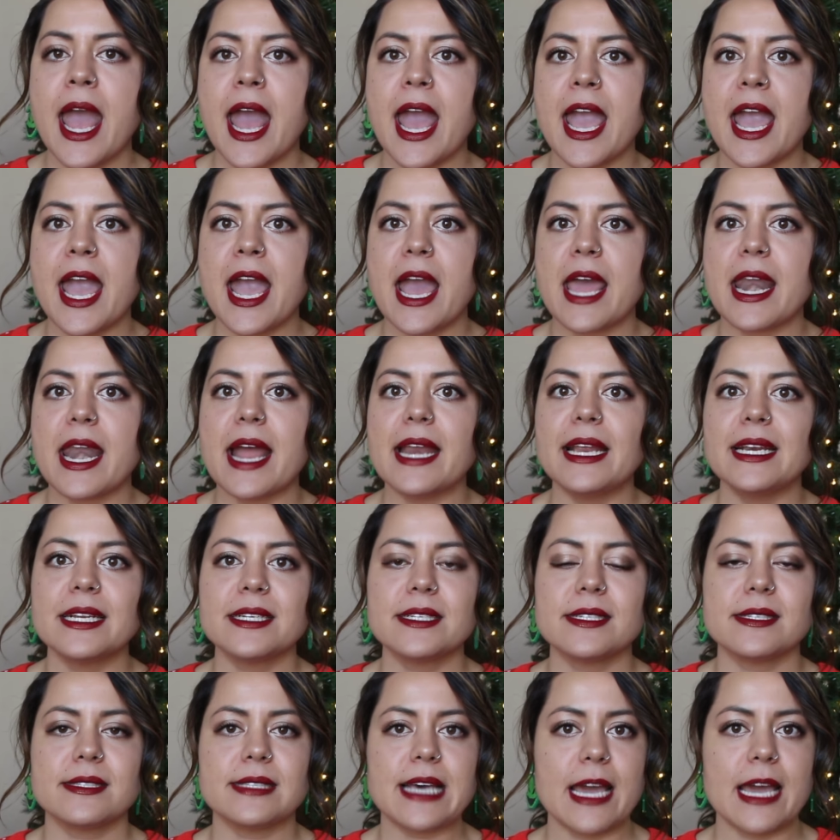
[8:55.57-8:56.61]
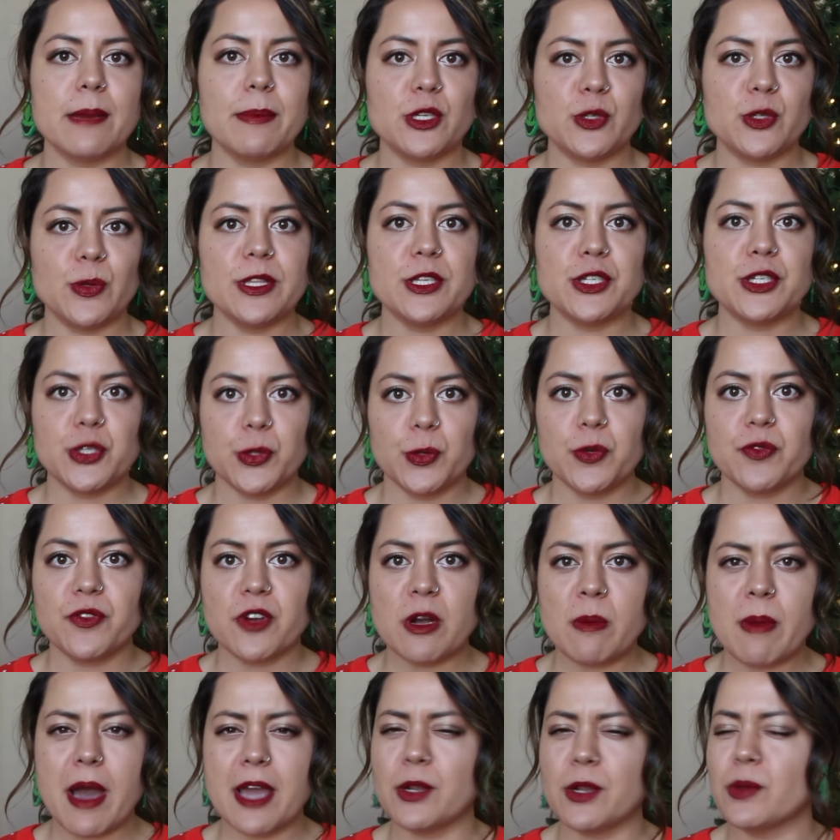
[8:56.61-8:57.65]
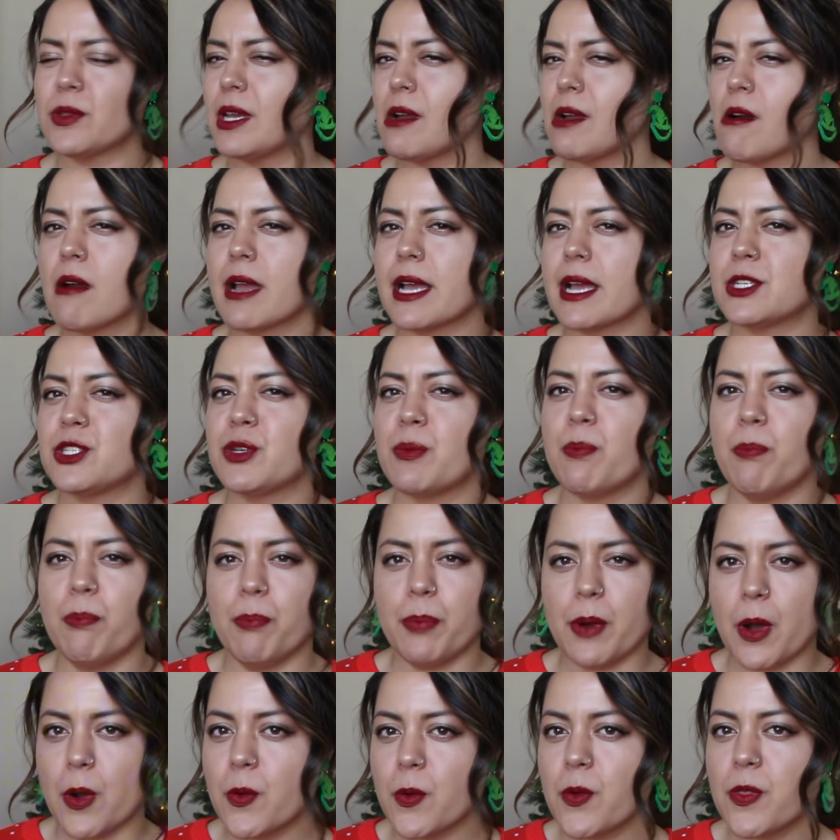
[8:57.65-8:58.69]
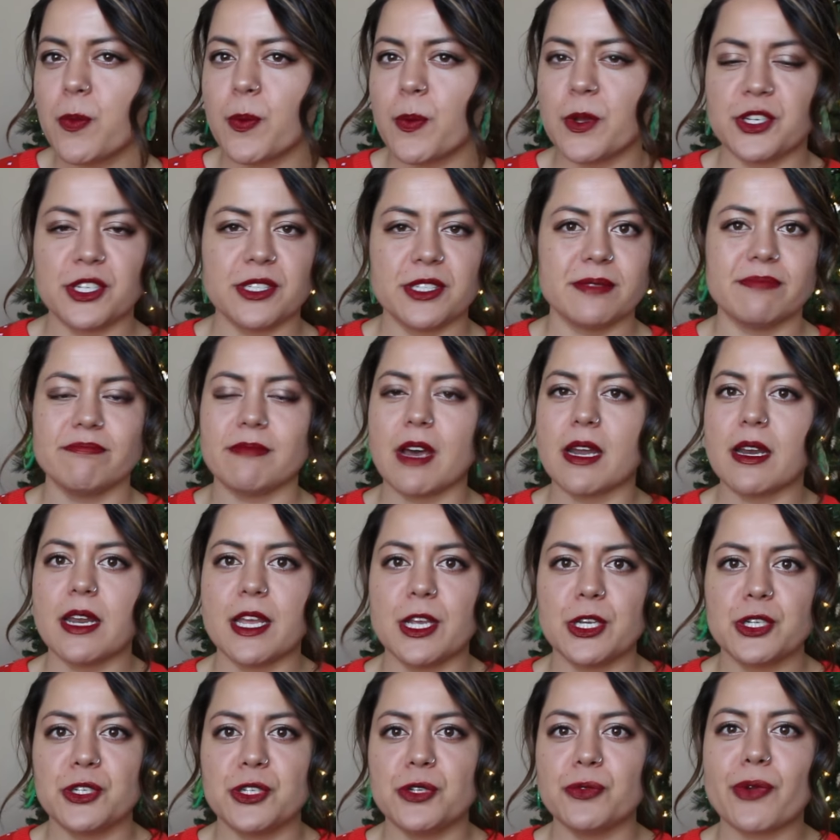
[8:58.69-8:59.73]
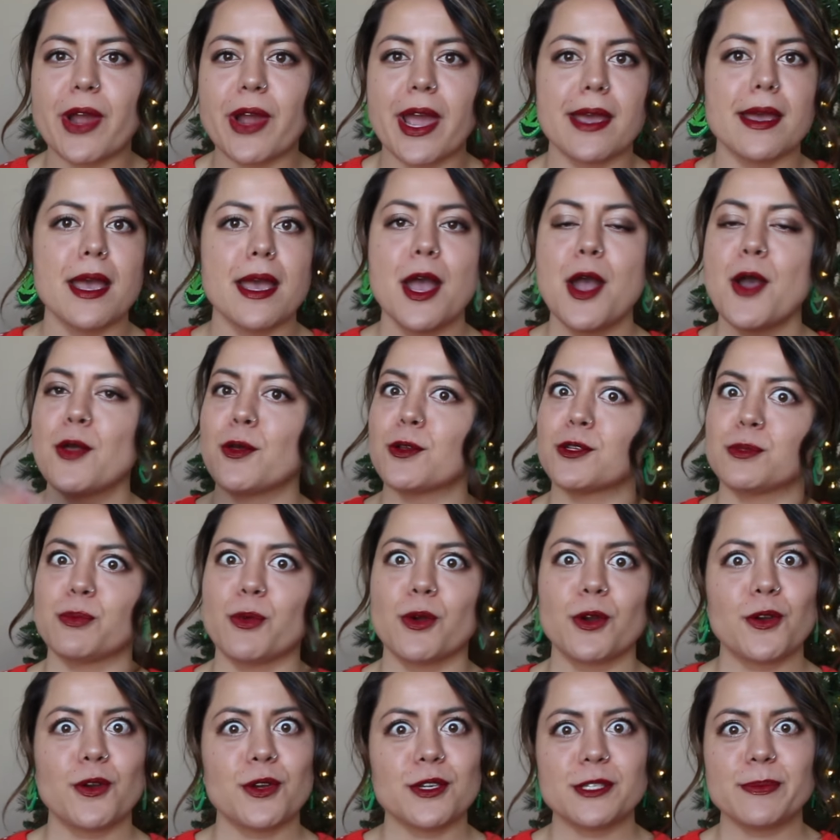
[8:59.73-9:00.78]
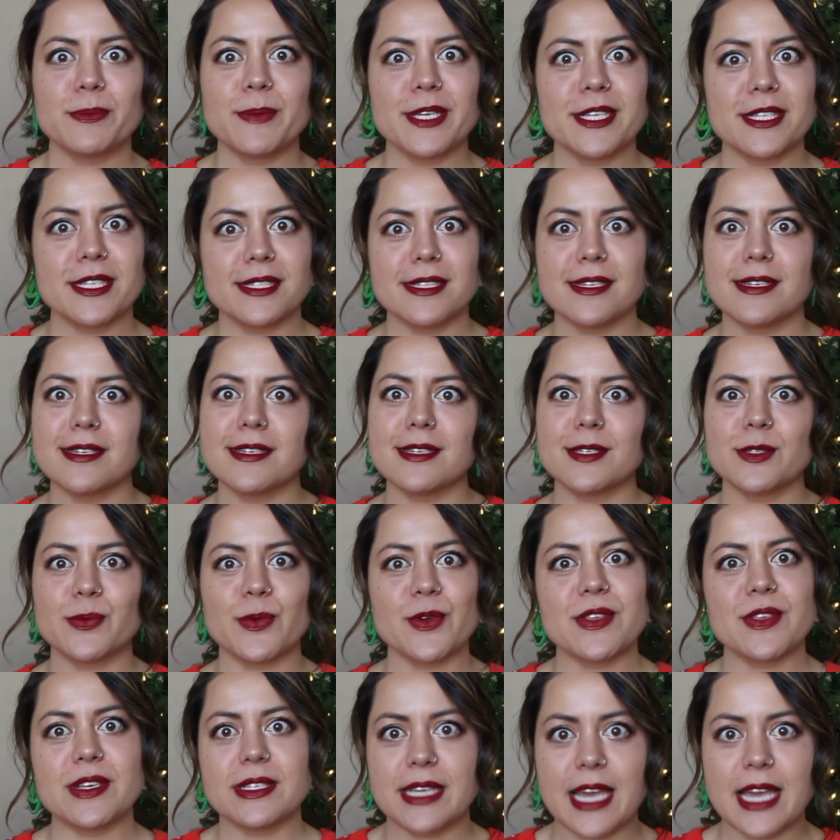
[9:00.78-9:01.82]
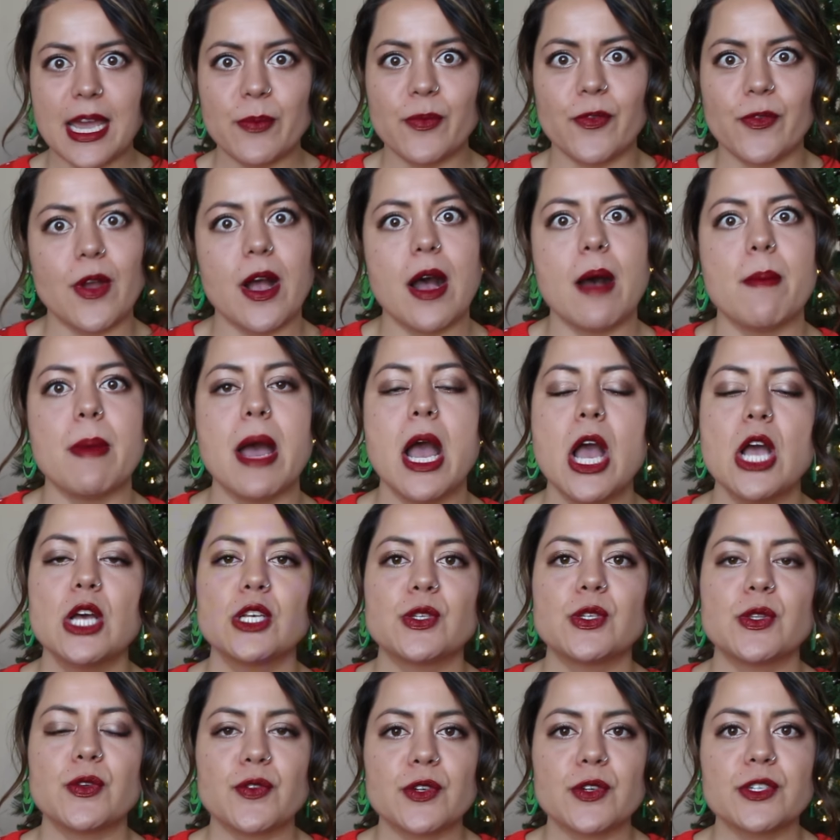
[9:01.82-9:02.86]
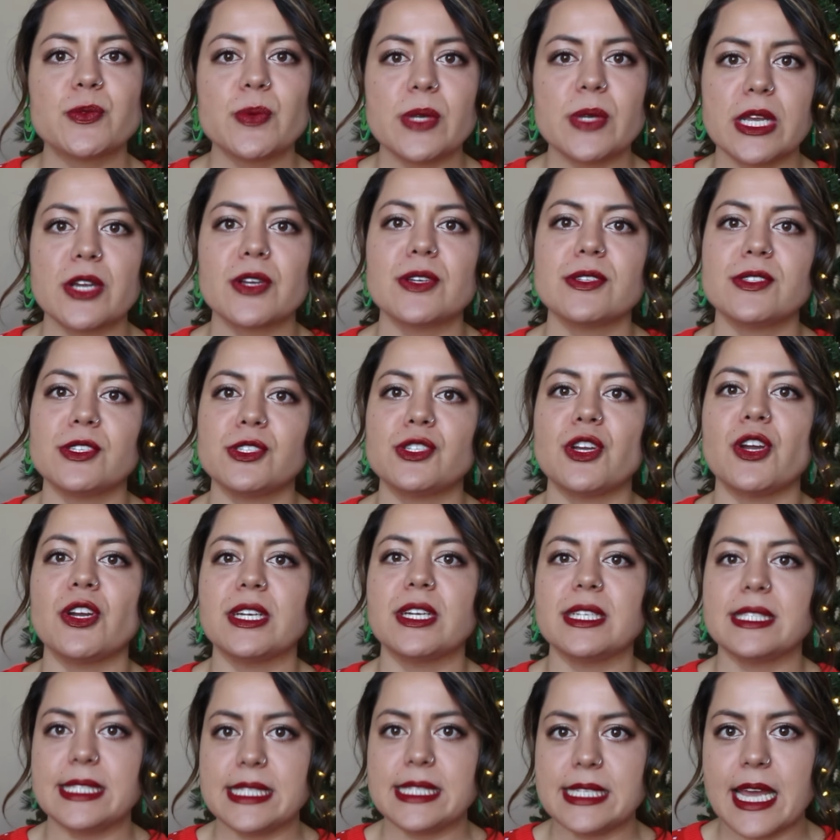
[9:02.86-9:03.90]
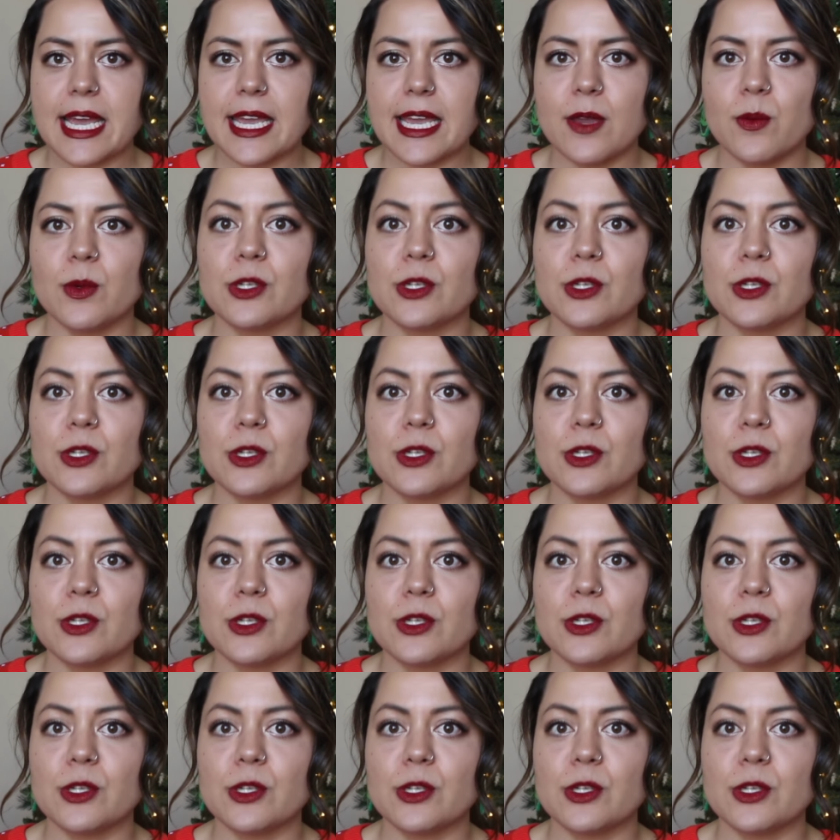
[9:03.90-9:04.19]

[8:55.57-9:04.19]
and I need to decide between the two of them. I don't think I'll get to both, which is not an issue, right? There's more Christmases where this came from. So the first one here is The Darkest Night,